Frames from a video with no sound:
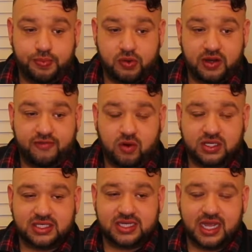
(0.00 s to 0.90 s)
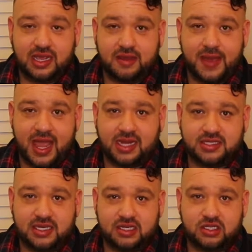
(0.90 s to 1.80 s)
Three Forks is taking a back
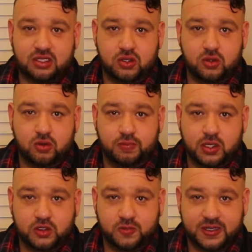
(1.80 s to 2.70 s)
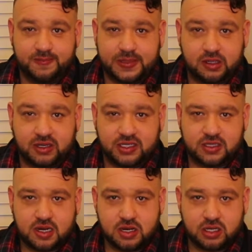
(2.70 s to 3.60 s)
seat to Bozeman and Belgrade's
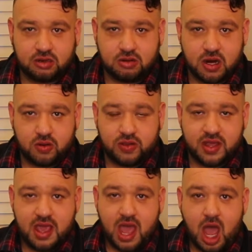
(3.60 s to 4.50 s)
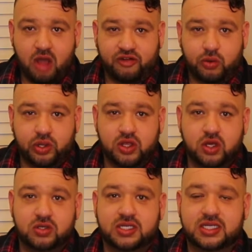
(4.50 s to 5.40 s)
current growth. However, when
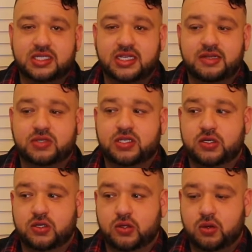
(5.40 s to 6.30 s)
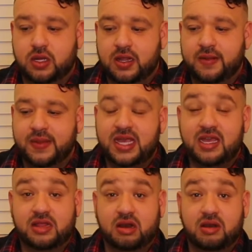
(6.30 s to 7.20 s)
those seem to
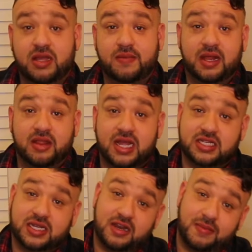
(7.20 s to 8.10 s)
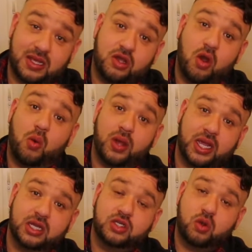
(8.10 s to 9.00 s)
hit their limit, it's gonna be
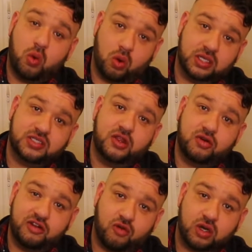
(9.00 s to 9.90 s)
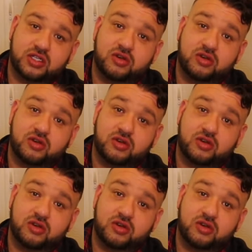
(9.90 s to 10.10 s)
going towards Three Forks.